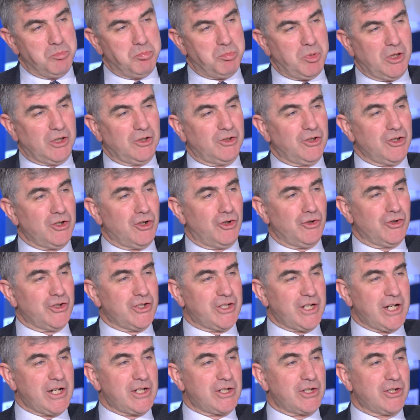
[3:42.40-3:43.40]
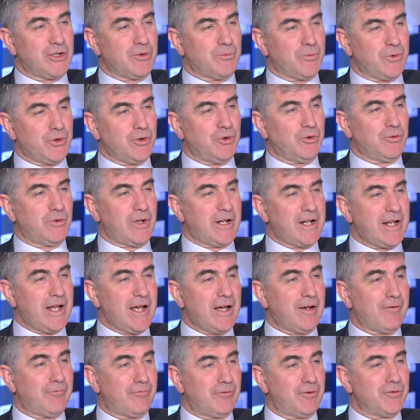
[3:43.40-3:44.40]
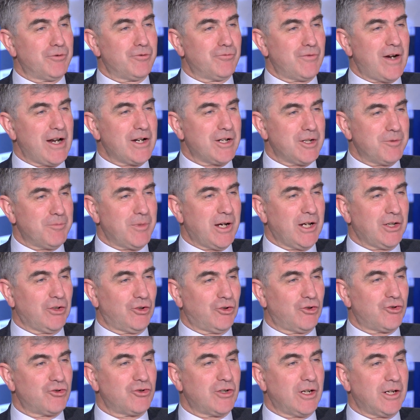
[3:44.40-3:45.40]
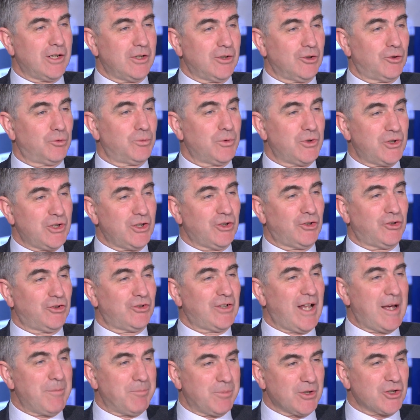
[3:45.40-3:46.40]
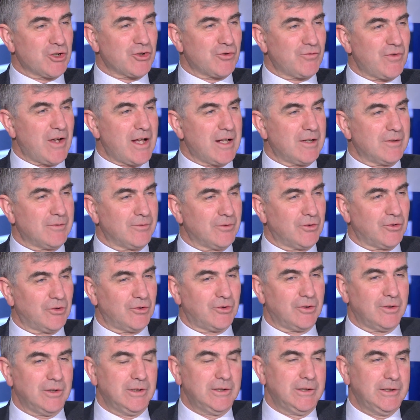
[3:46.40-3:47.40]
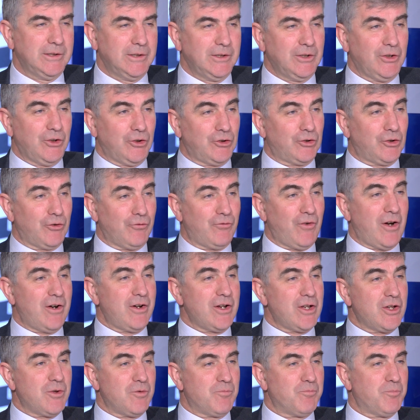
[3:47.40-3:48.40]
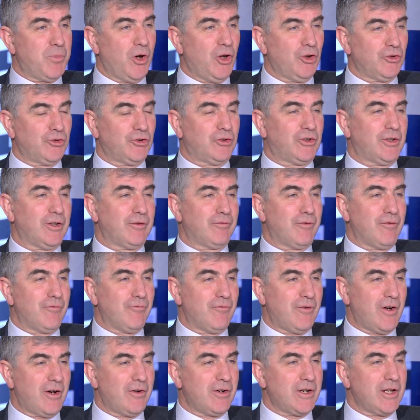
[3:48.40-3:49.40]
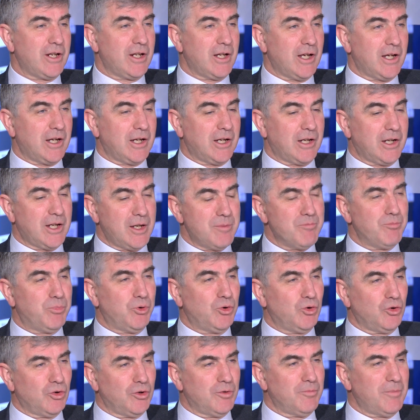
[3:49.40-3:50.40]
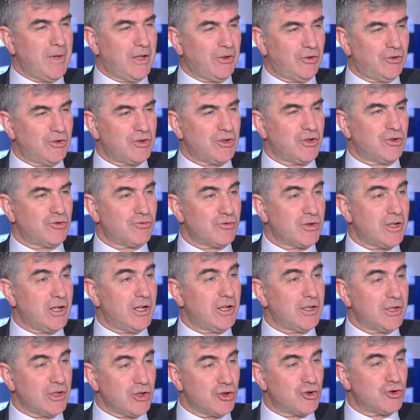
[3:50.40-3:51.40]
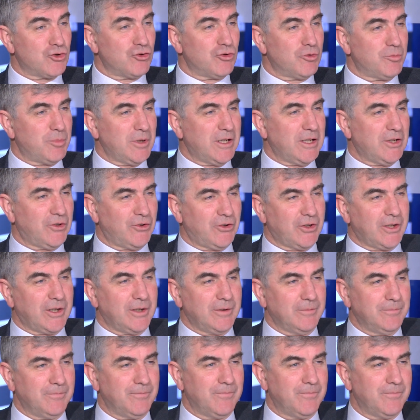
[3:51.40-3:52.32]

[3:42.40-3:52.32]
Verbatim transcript: building on the data that we already have from the randomized trials with the established valves. So very positive and very important messages regarding durability.